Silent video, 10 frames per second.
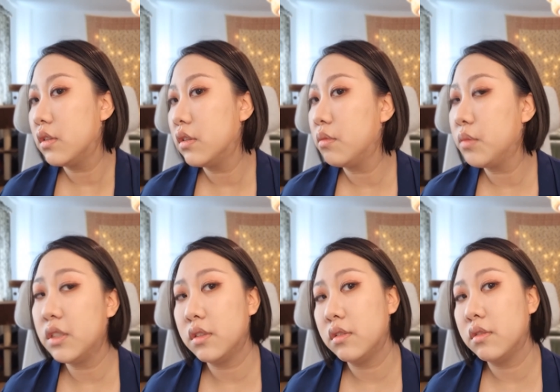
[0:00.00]
I mean,
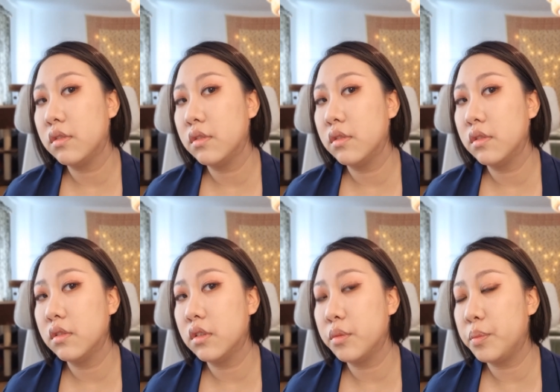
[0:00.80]
I
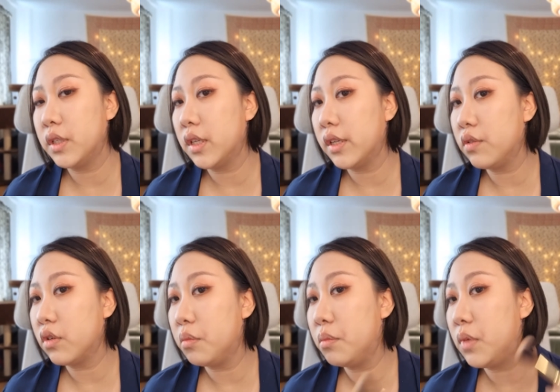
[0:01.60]
look a bit like I've
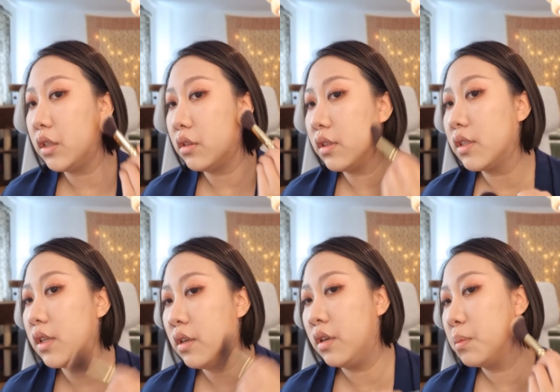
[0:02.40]
got mud on the
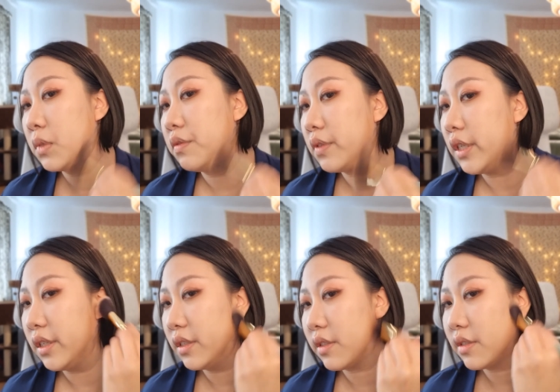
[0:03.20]
side of my face.
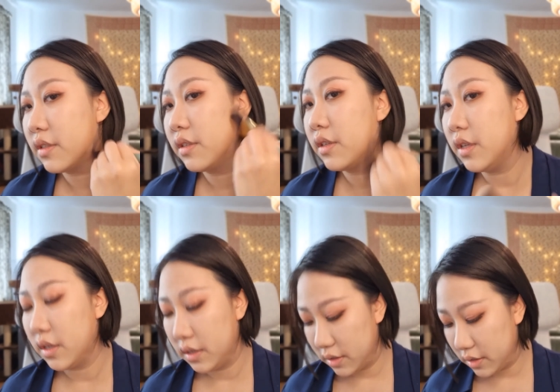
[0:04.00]

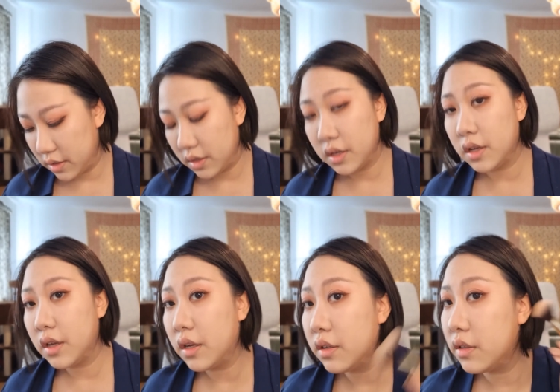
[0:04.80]

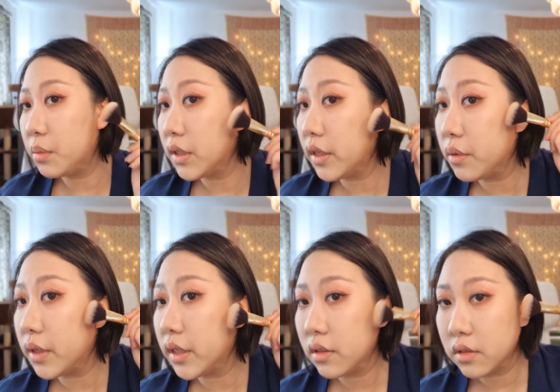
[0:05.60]
Anyway.
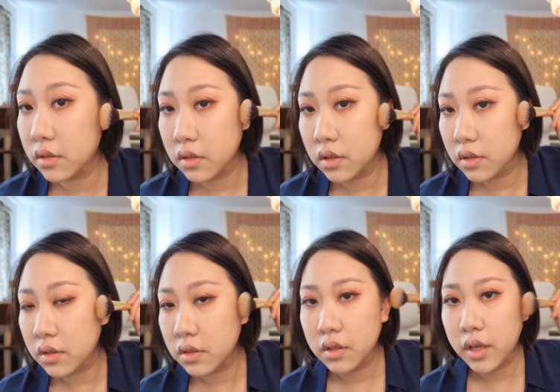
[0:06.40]

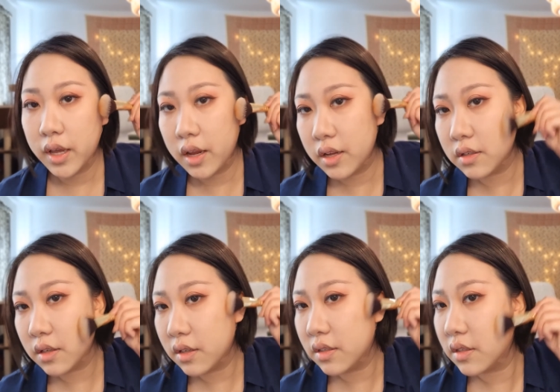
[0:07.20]
And
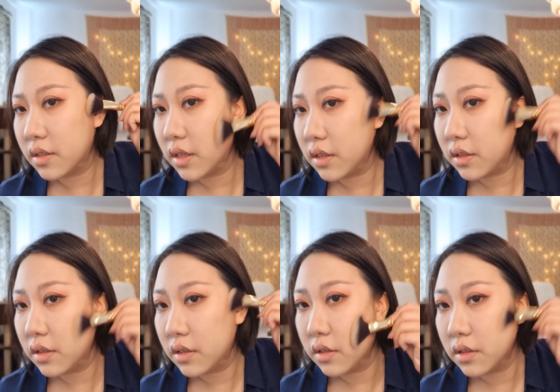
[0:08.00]
I think
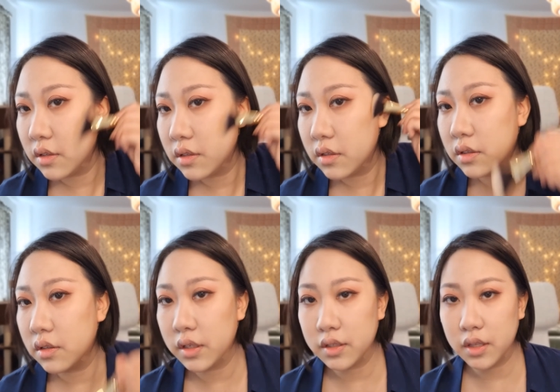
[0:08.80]

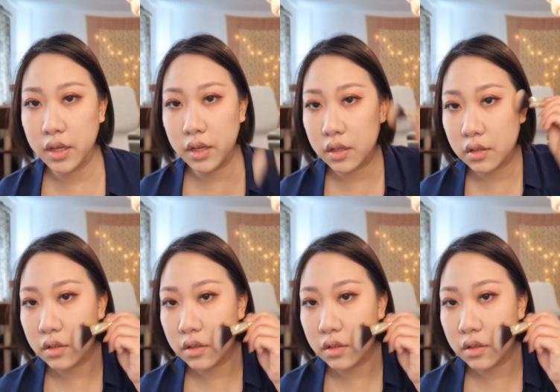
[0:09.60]
like that.